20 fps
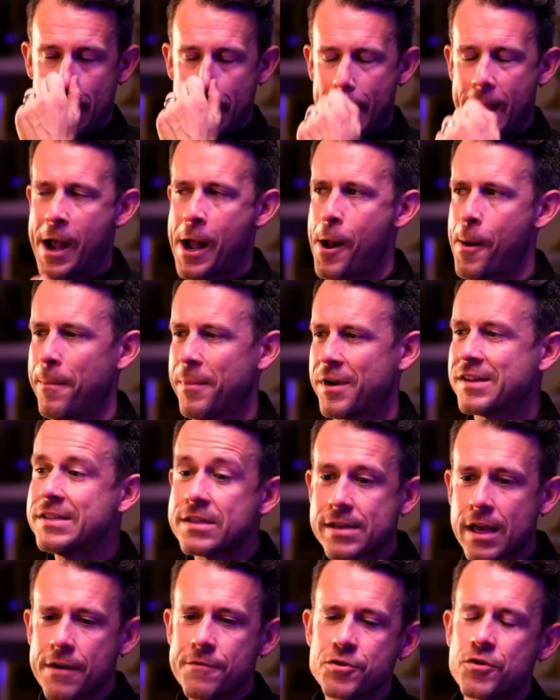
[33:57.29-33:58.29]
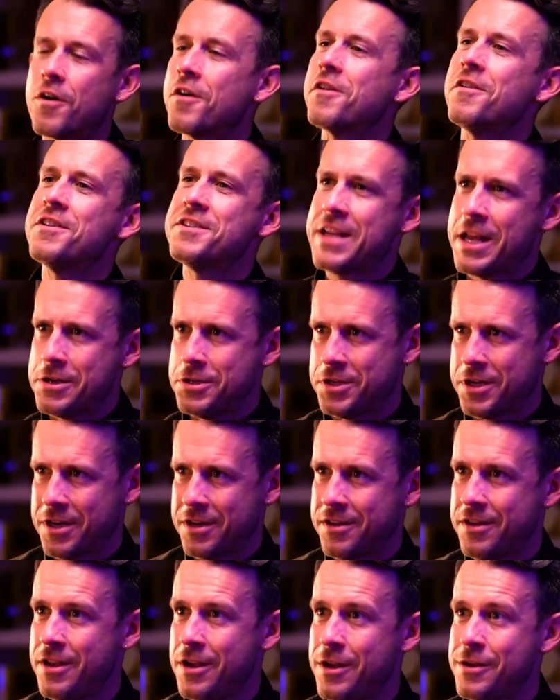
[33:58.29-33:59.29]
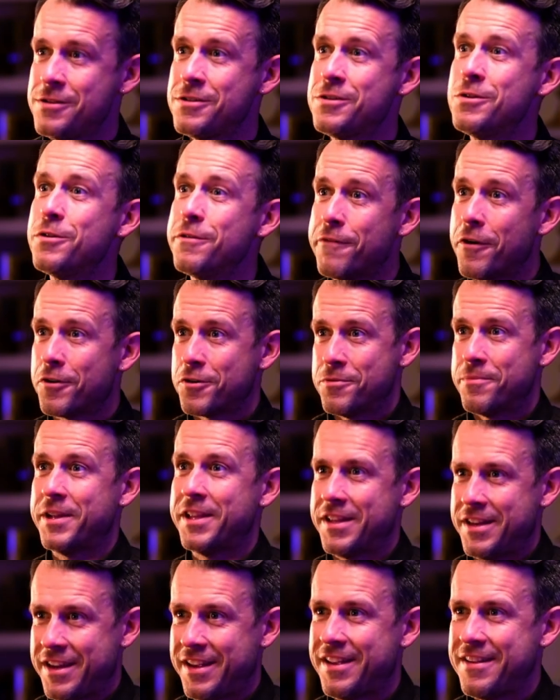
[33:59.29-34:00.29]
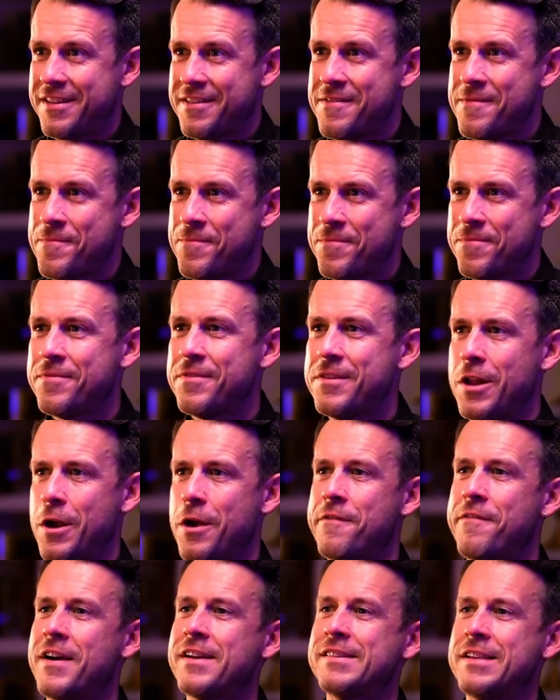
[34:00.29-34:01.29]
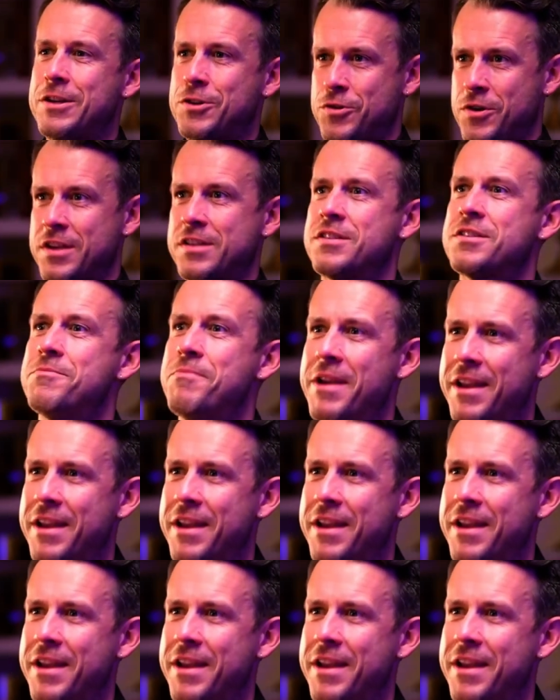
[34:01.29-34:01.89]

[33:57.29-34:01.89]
Because mm-hmm. It's kind of drawing your attention to the vulnerability. You know, if I say trust